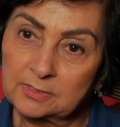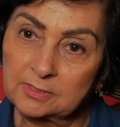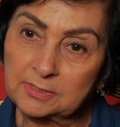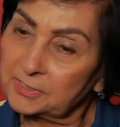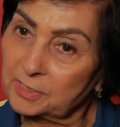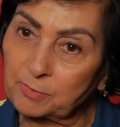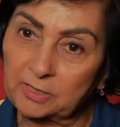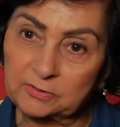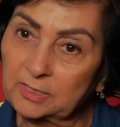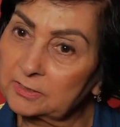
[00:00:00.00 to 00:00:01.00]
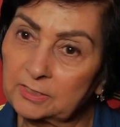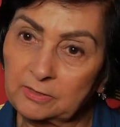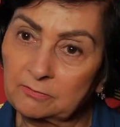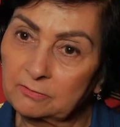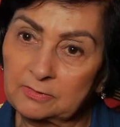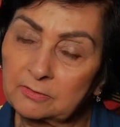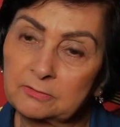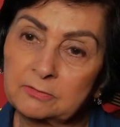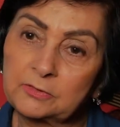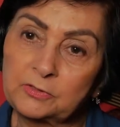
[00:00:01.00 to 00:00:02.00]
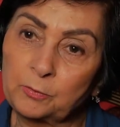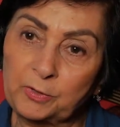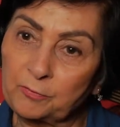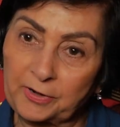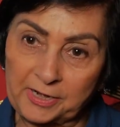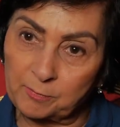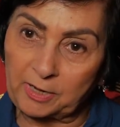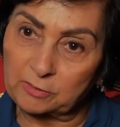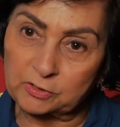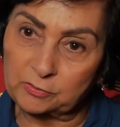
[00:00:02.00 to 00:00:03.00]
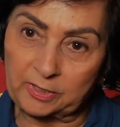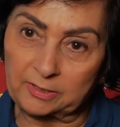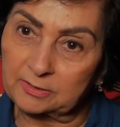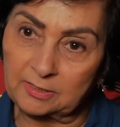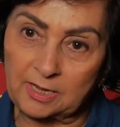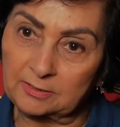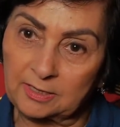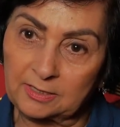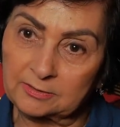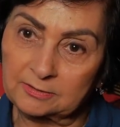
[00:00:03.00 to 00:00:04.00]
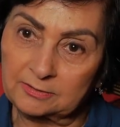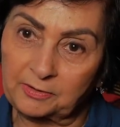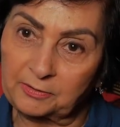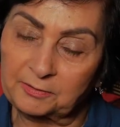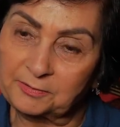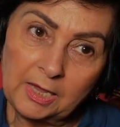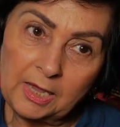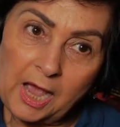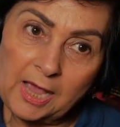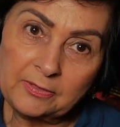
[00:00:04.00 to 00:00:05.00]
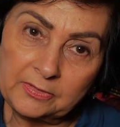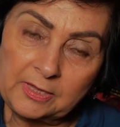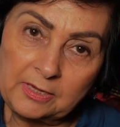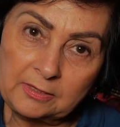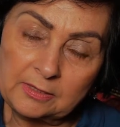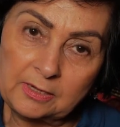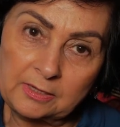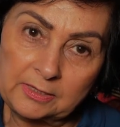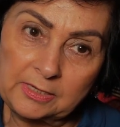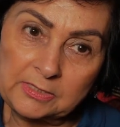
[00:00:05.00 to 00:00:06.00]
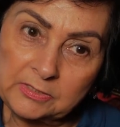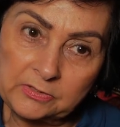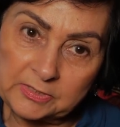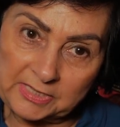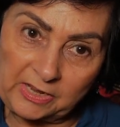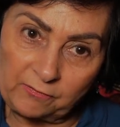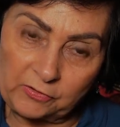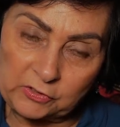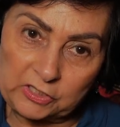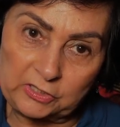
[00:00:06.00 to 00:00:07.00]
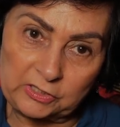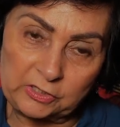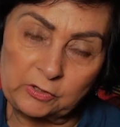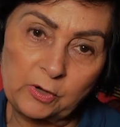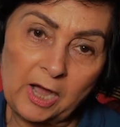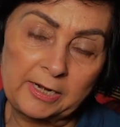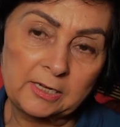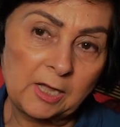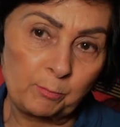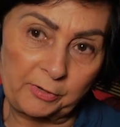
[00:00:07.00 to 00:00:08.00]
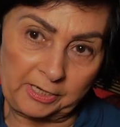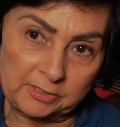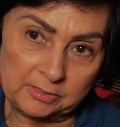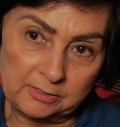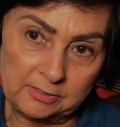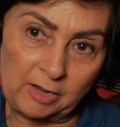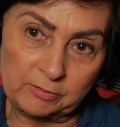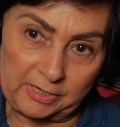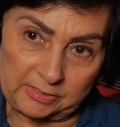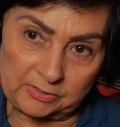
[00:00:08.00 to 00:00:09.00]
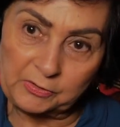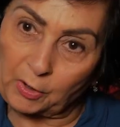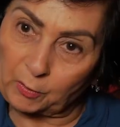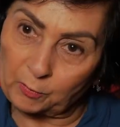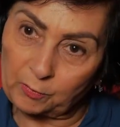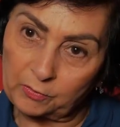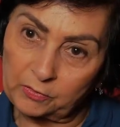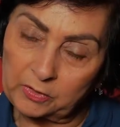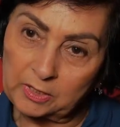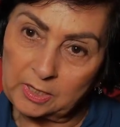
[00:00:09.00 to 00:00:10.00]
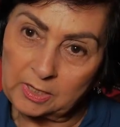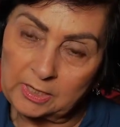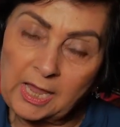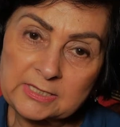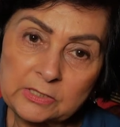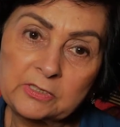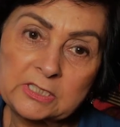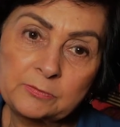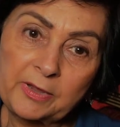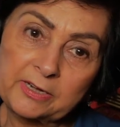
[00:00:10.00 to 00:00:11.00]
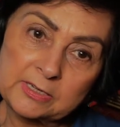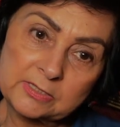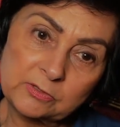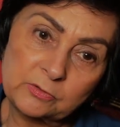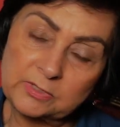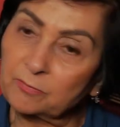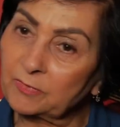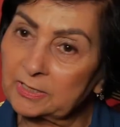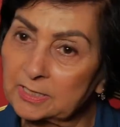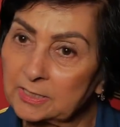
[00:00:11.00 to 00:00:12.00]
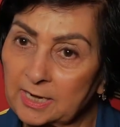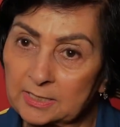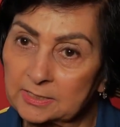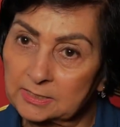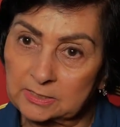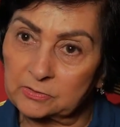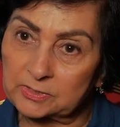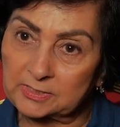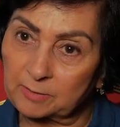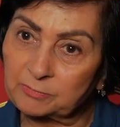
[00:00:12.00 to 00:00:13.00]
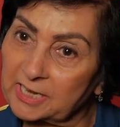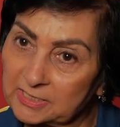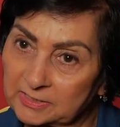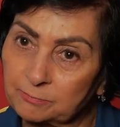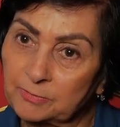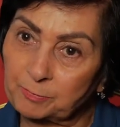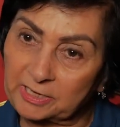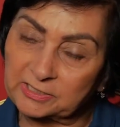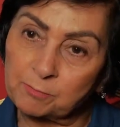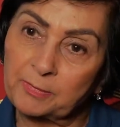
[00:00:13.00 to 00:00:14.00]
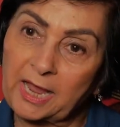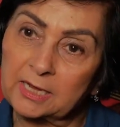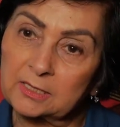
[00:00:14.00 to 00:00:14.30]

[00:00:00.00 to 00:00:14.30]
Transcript: cinemas, and nobody worried about you or anything like that. No. I think it's not safe for children to go unaccompanied nowadays, no. As long as parents or someone, adult, escorts them, takes them, brings them back.